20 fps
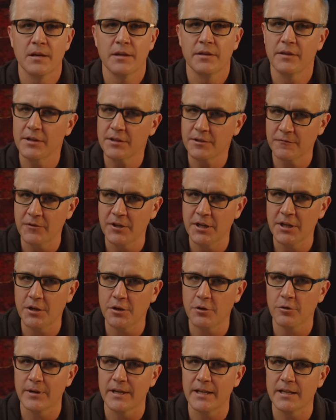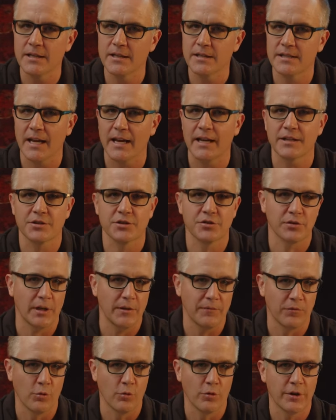This video is as
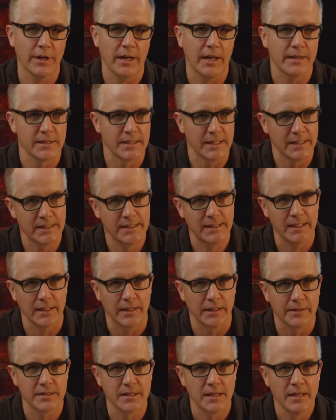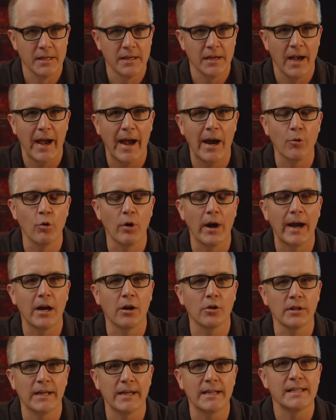straightforward as it gets. I will
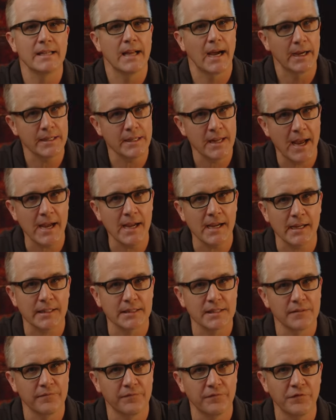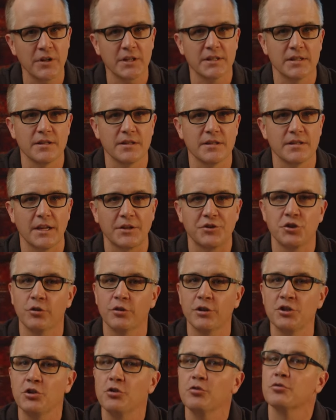outline nine hacks and fixes that you
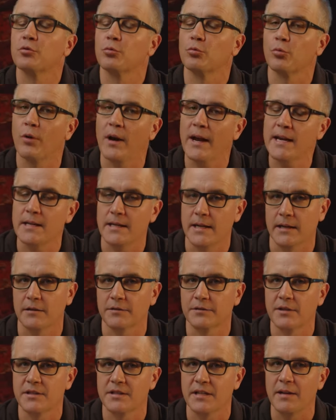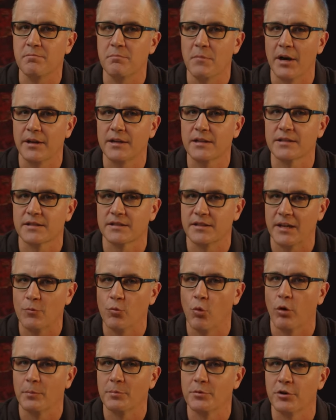can use right now to save money and stay
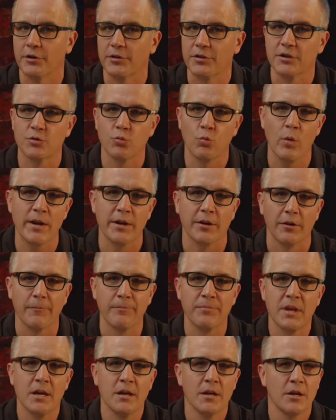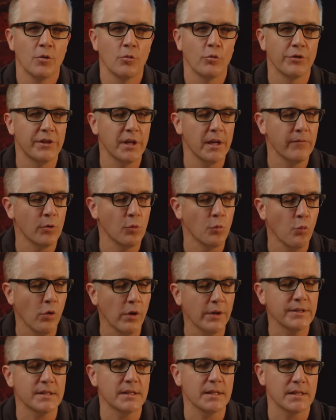warm during this winter. With even
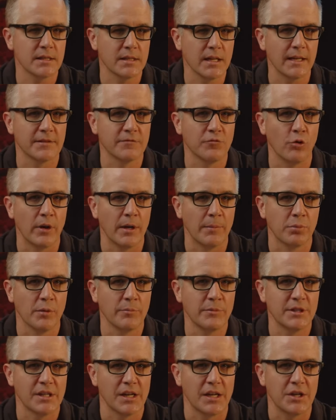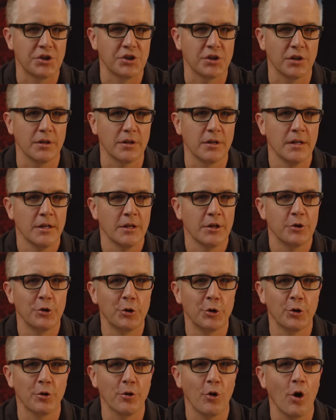one successful implementation,
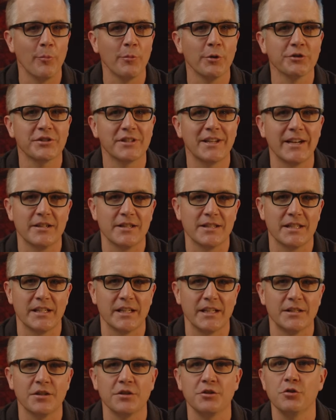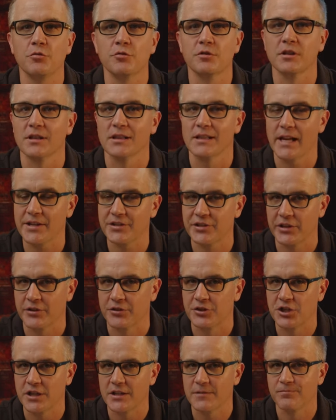you're almost guaranteed to use less
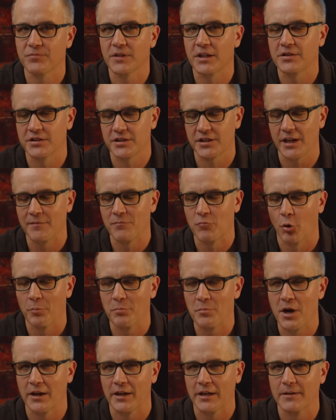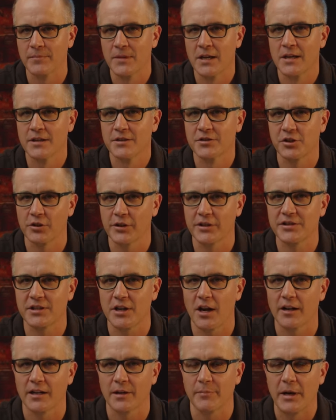energy and save more money. So let's
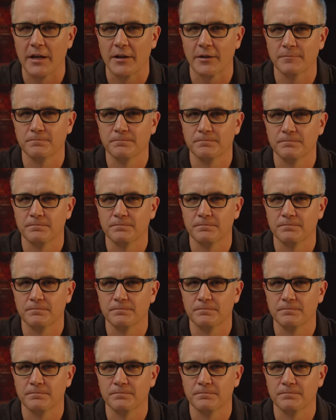talk about it.